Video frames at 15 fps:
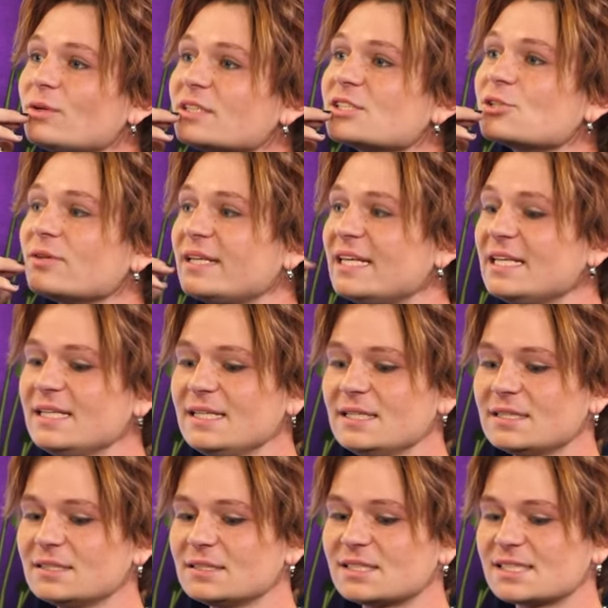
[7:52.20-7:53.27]
So he
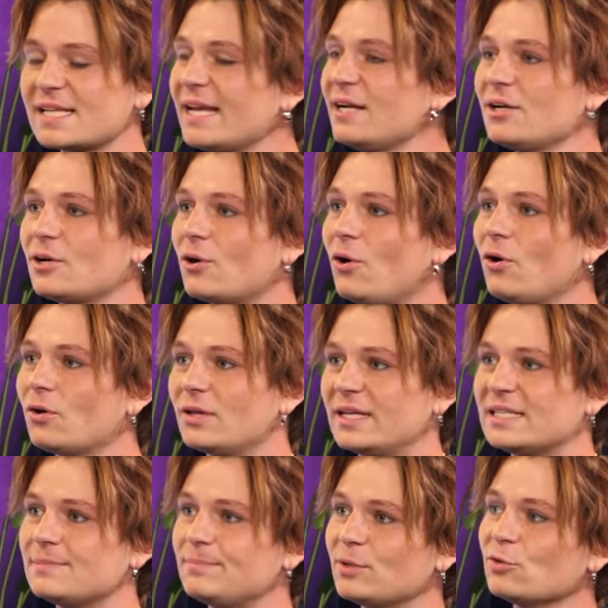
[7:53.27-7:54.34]
skated it all, and
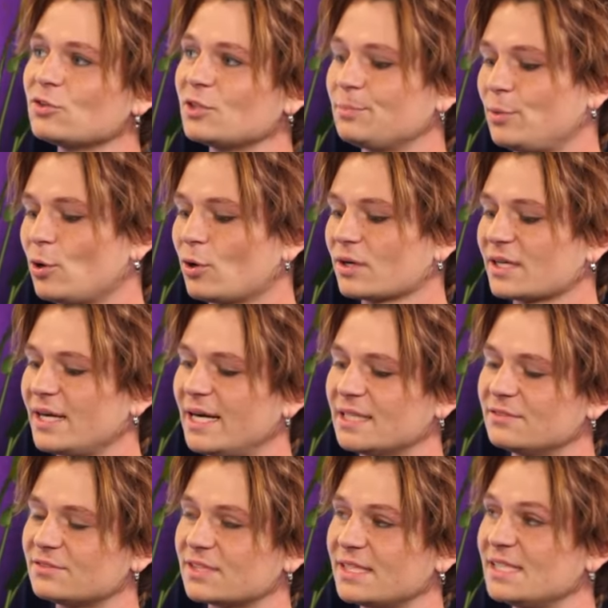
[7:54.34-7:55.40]
he built the park
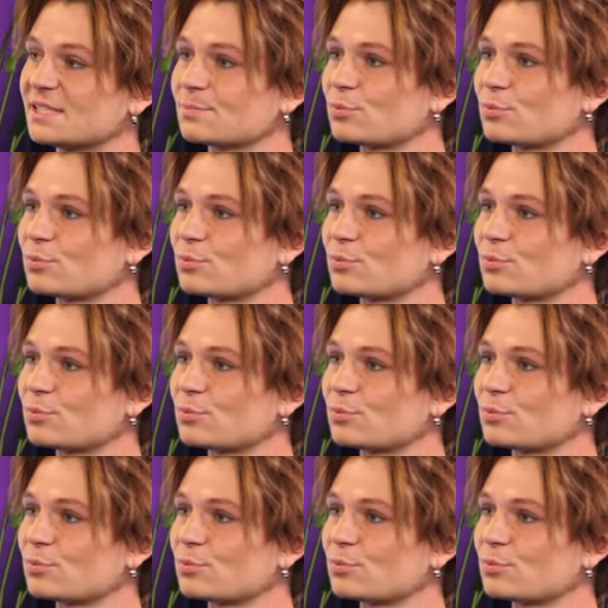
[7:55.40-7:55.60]
kind of to his